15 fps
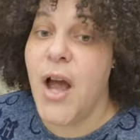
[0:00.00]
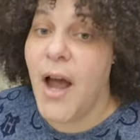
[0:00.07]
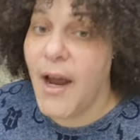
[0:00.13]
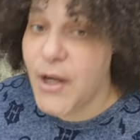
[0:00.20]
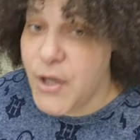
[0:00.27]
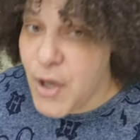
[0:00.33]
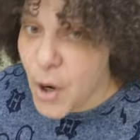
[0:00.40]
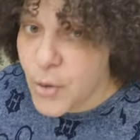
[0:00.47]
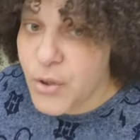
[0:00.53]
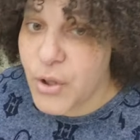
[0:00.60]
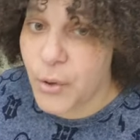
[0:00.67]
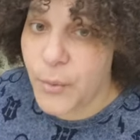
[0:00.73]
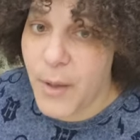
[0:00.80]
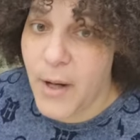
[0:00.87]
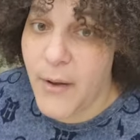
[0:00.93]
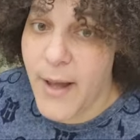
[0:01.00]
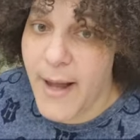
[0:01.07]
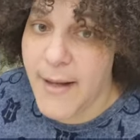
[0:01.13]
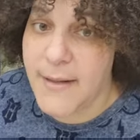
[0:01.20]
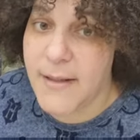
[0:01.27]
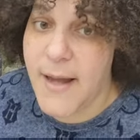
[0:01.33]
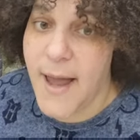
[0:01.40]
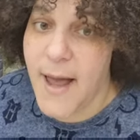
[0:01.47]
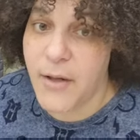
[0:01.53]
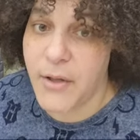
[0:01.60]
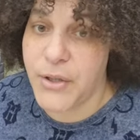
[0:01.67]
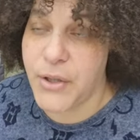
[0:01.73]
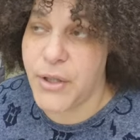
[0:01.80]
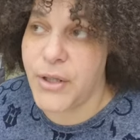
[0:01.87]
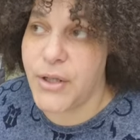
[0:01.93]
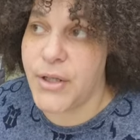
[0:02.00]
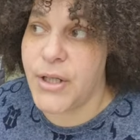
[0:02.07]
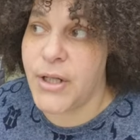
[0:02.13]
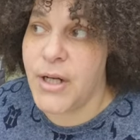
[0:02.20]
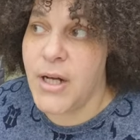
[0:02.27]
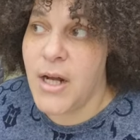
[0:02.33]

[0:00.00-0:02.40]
I know Zorel has calendars.